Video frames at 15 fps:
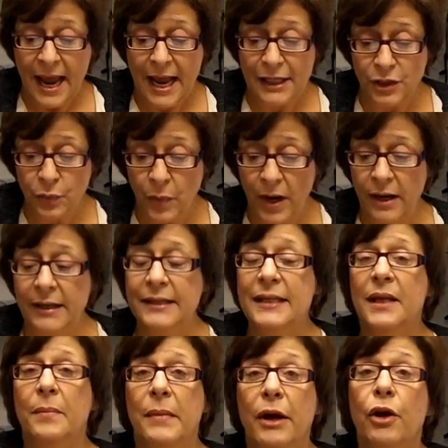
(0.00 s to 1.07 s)
as well as
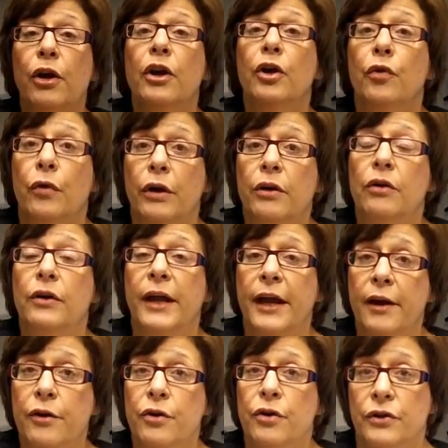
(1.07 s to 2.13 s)
the American Critical
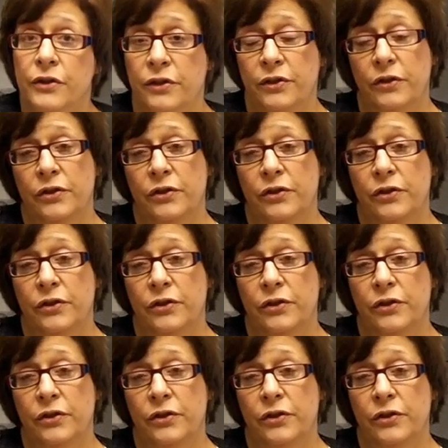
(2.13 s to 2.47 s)
Care Nurses